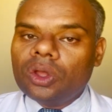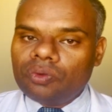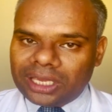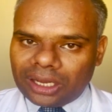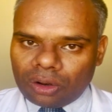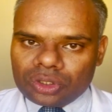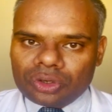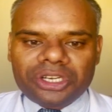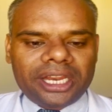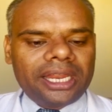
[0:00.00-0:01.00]
We can
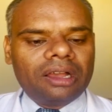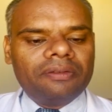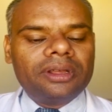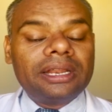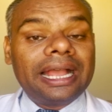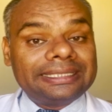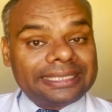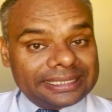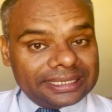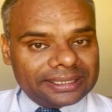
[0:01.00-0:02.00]
also train our
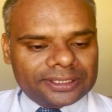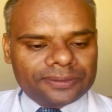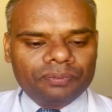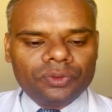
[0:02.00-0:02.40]
assessors.